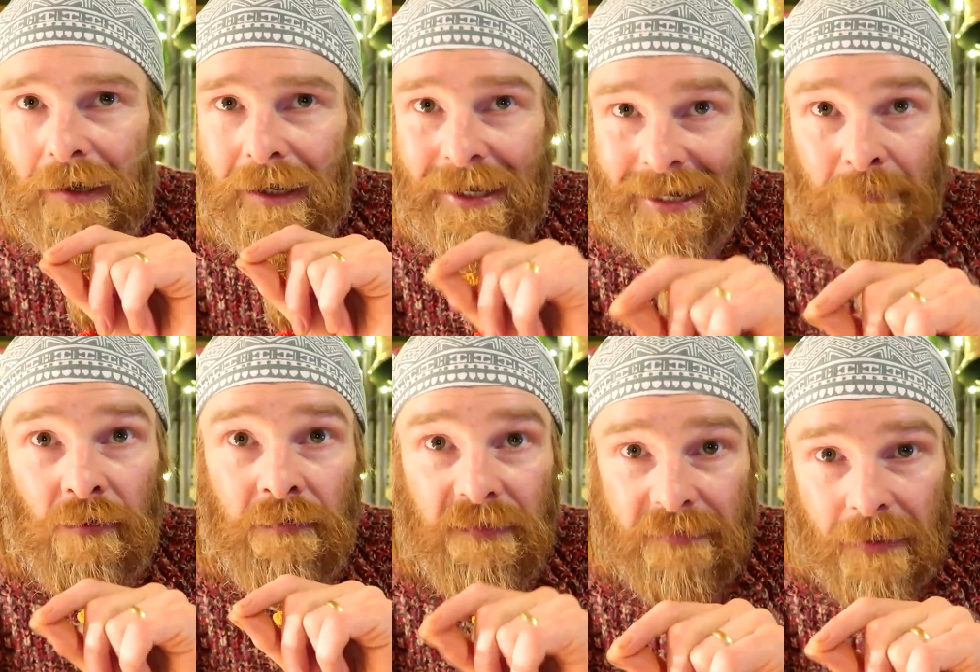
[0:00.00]
I am
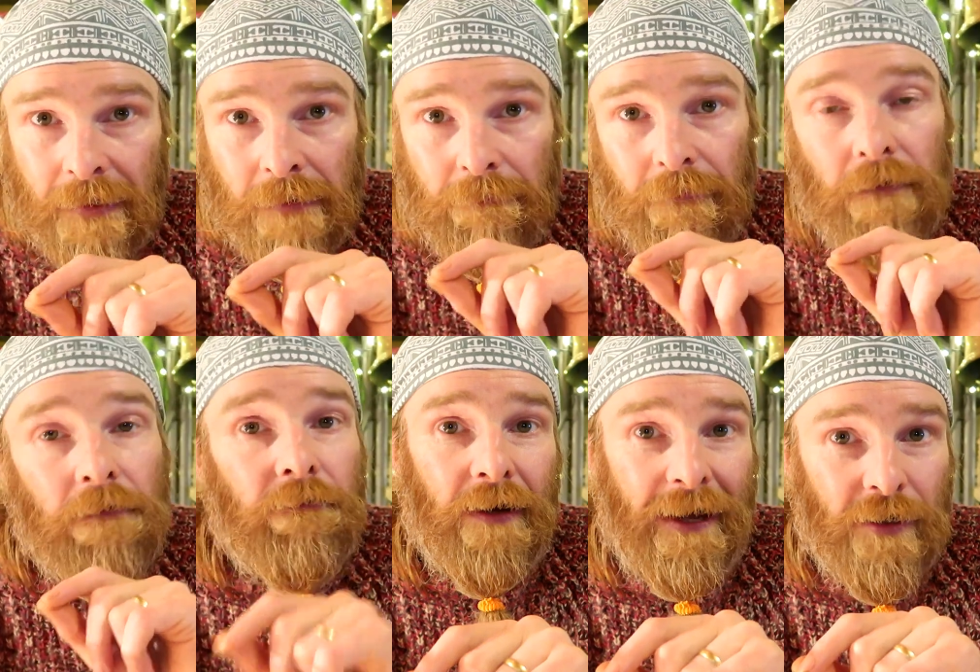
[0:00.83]
going to save
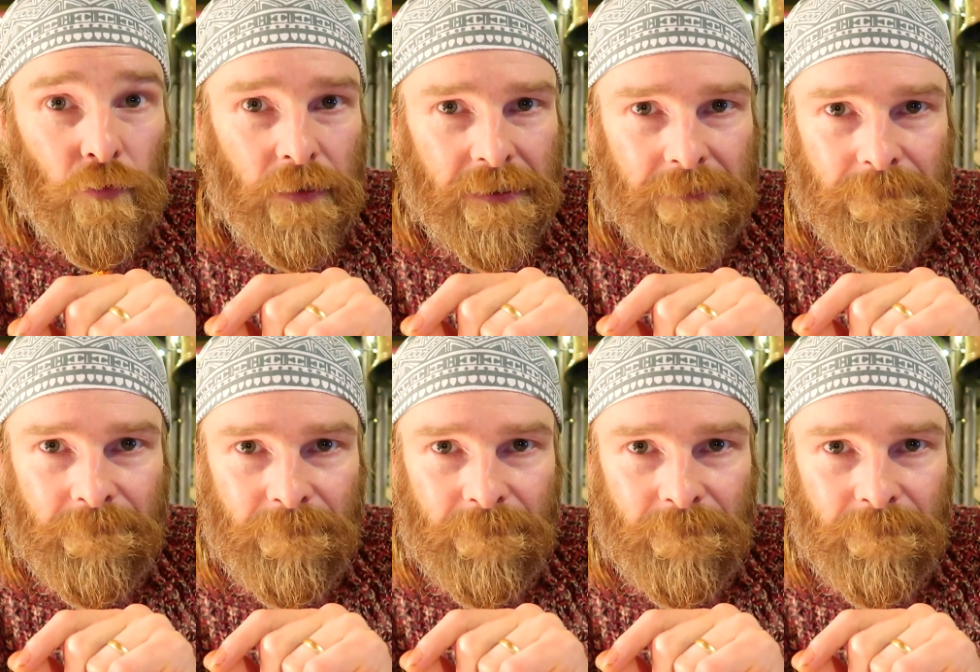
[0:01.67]
for Halloween.